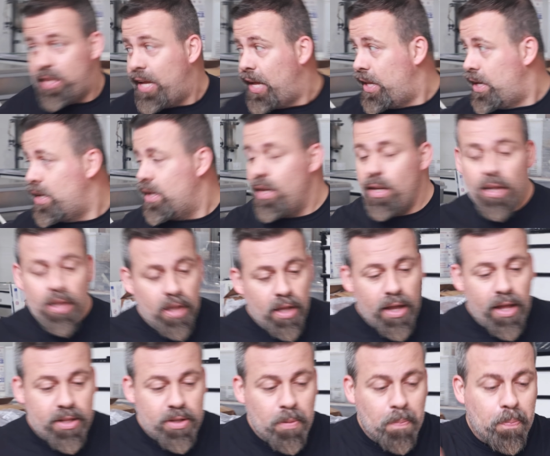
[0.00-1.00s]
dead,
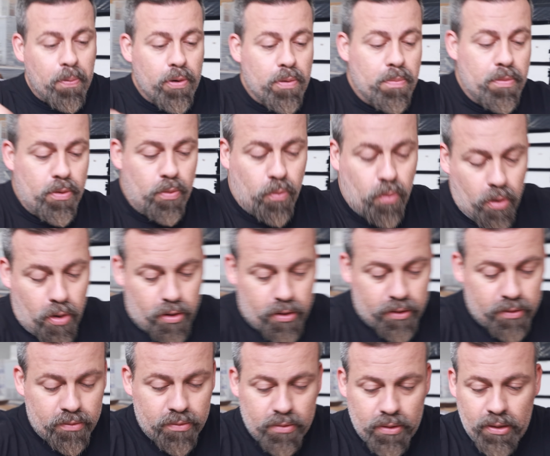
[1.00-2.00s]
and you put him in the
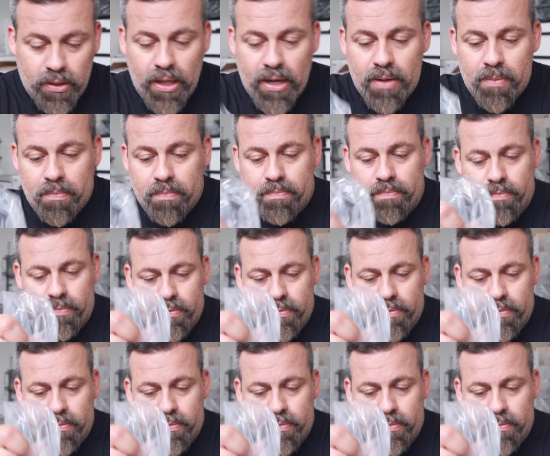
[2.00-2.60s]
water and let him